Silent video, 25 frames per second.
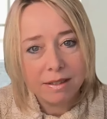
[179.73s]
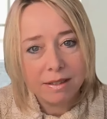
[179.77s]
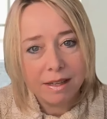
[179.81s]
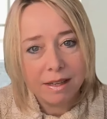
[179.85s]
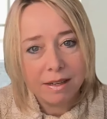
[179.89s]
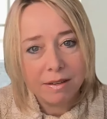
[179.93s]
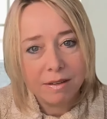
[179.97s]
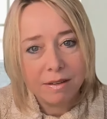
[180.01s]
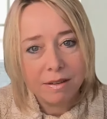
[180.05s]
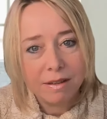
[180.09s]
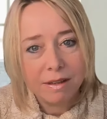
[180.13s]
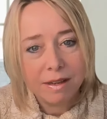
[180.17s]

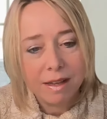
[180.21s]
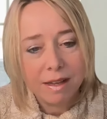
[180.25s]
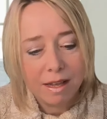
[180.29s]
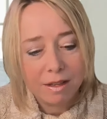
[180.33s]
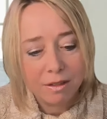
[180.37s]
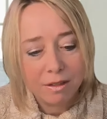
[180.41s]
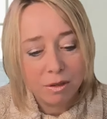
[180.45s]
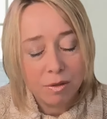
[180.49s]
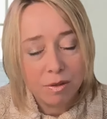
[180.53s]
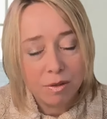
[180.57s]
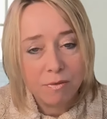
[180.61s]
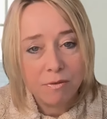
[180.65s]
that
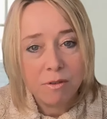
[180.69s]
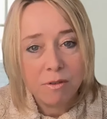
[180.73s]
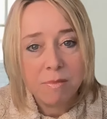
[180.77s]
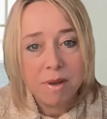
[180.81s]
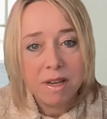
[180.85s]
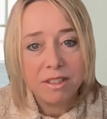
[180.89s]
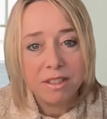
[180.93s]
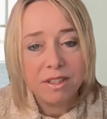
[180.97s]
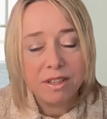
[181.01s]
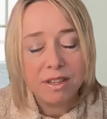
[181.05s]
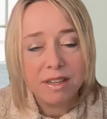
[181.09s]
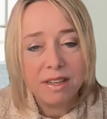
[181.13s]
has all the
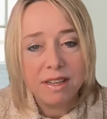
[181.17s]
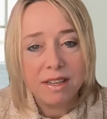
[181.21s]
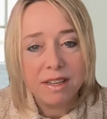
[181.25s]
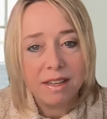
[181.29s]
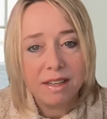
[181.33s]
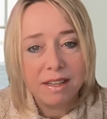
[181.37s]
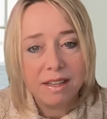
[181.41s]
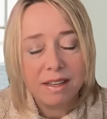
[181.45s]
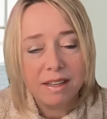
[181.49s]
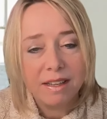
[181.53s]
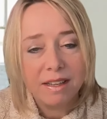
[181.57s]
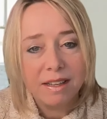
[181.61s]
information
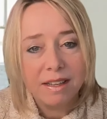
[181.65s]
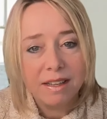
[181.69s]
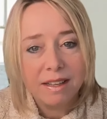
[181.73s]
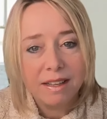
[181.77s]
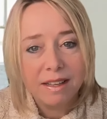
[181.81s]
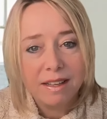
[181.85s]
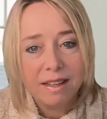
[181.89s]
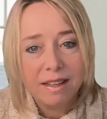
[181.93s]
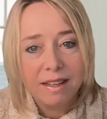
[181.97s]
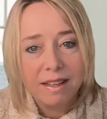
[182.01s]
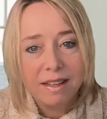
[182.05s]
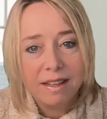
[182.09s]
needed
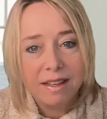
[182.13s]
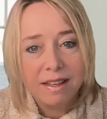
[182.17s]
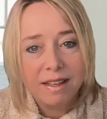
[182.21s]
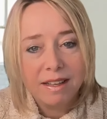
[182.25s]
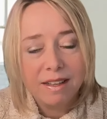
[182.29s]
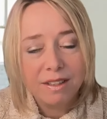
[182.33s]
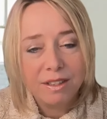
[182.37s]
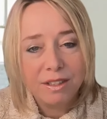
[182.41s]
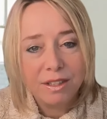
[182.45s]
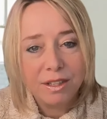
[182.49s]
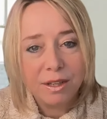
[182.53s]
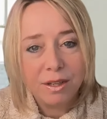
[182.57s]

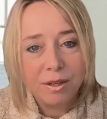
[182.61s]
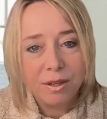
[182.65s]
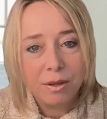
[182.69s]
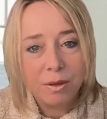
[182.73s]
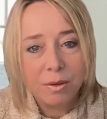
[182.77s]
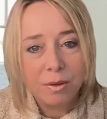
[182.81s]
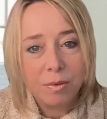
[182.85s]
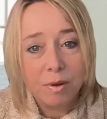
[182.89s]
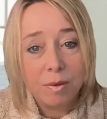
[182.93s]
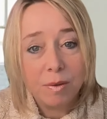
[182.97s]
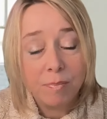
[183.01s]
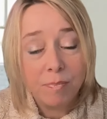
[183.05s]

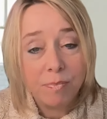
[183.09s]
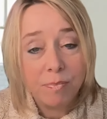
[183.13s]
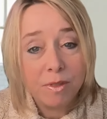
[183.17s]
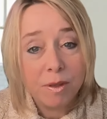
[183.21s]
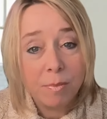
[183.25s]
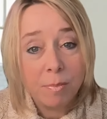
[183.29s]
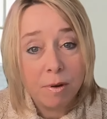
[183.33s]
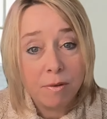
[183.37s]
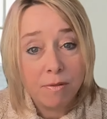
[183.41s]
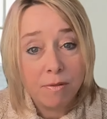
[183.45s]
to the